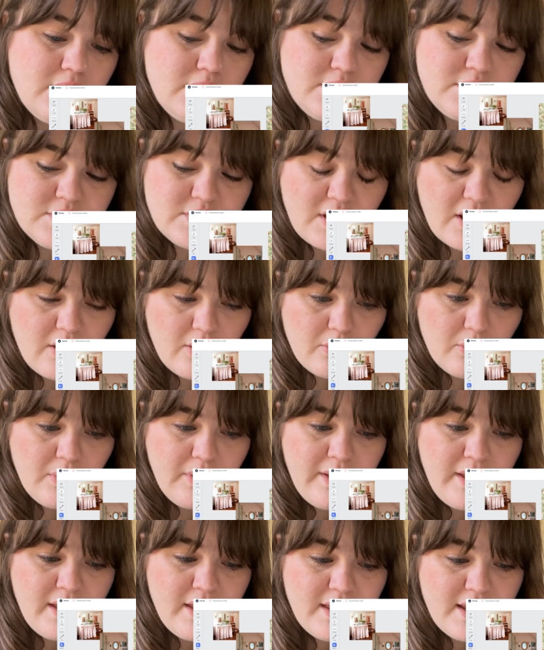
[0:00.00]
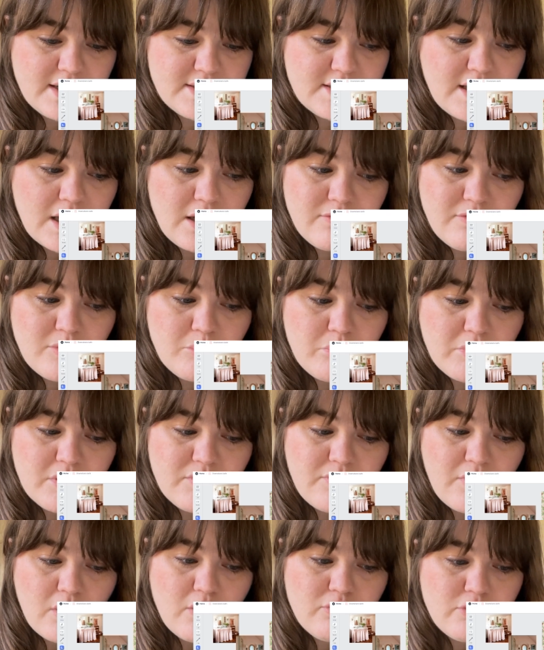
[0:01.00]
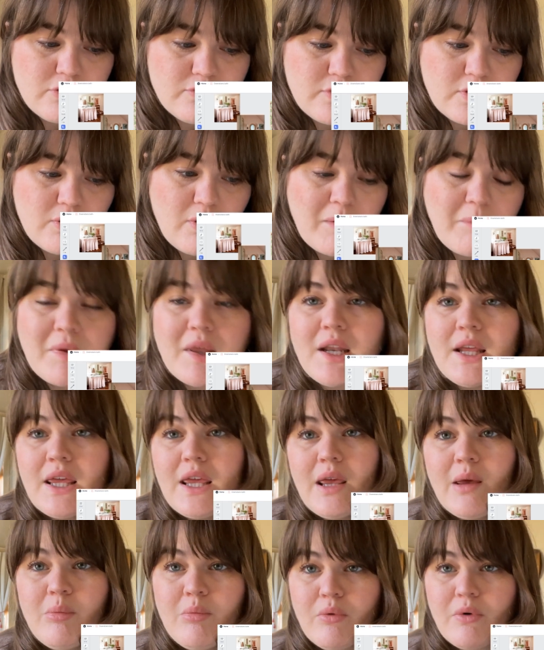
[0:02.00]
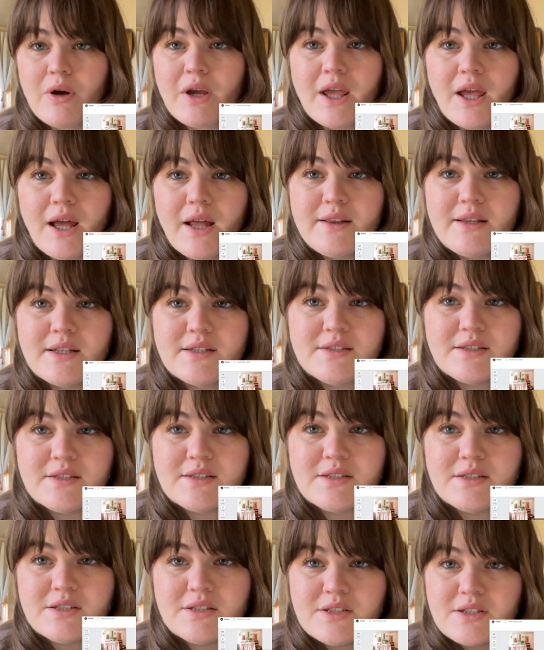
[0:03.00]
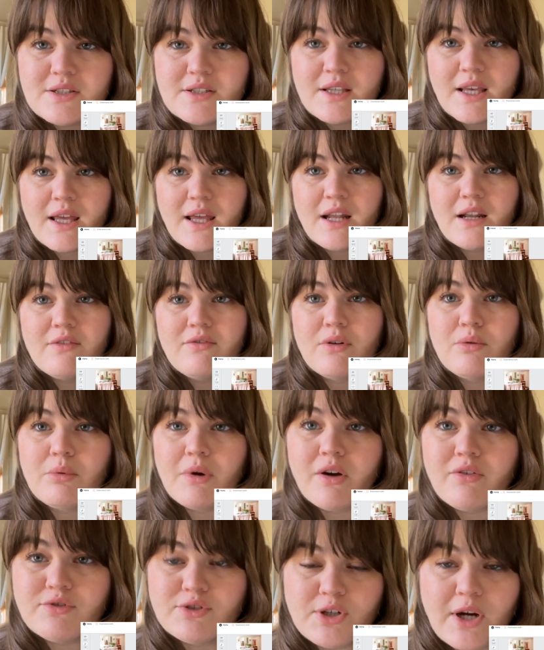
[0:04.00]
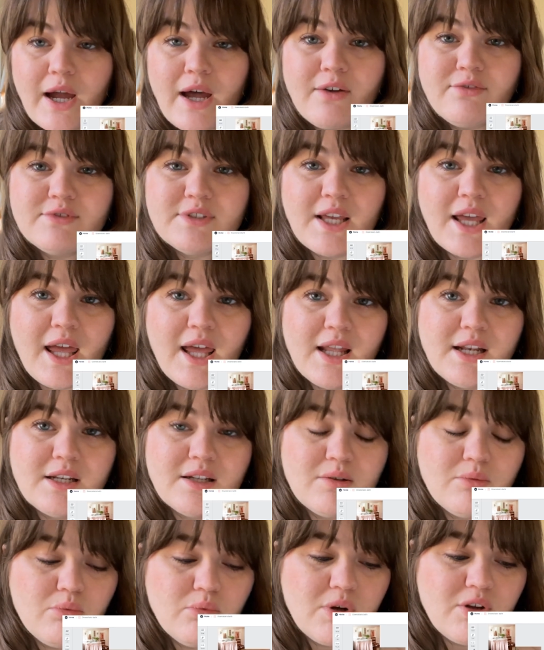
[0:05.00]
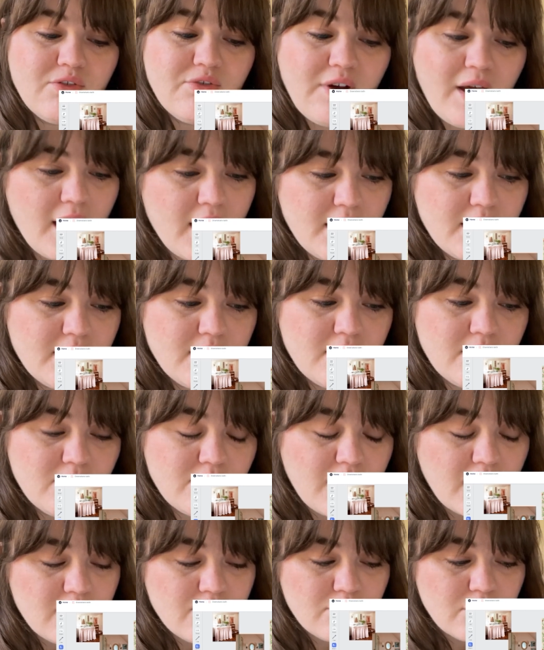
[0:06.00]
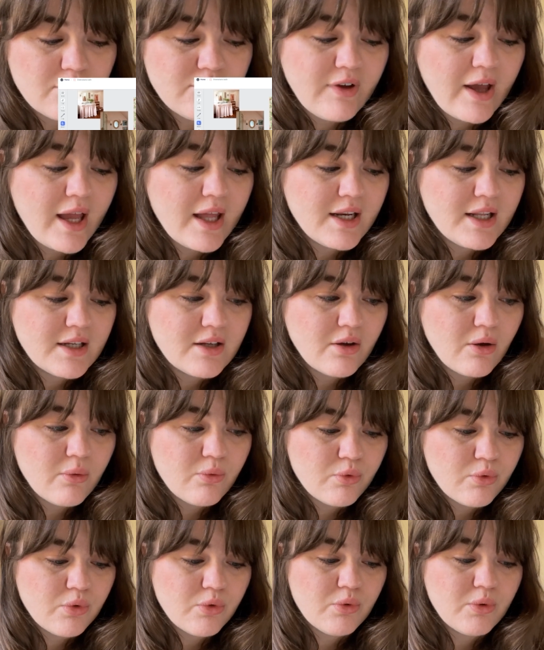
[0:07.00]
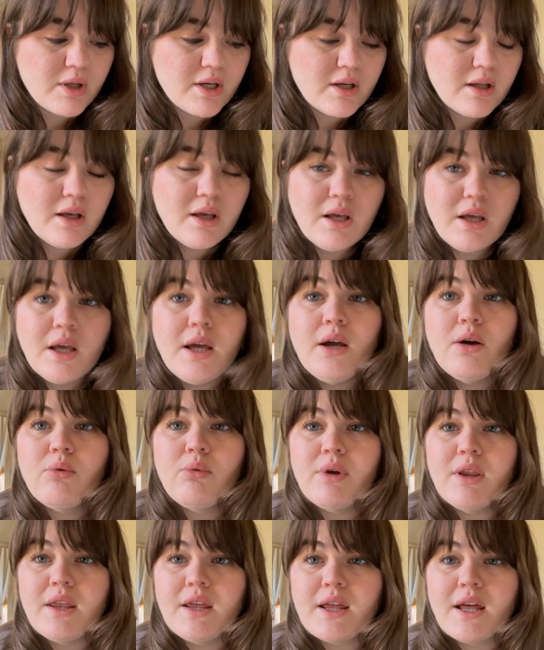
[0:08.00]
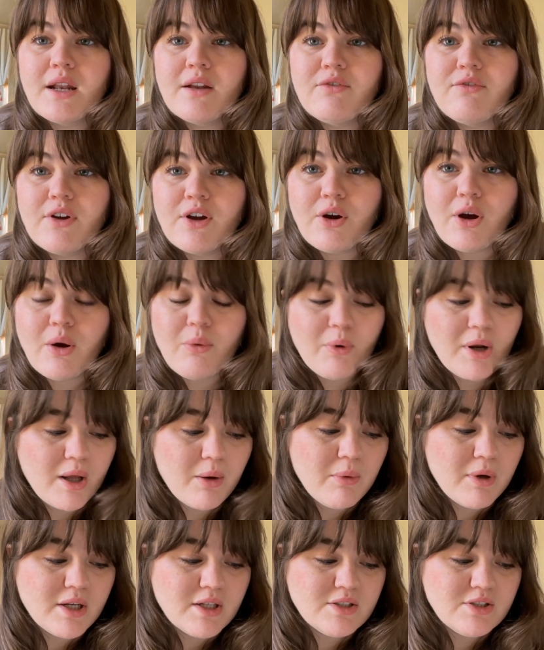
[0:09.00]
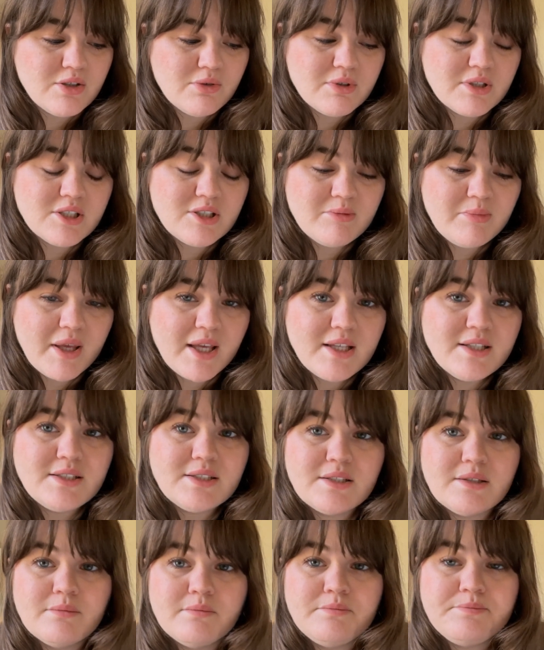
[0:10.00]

So that's kind of a brief overview. I'm going to keep working on this. This is just like kind of a rough draft and refine and go through and really kind of figure out what I want to do with the space.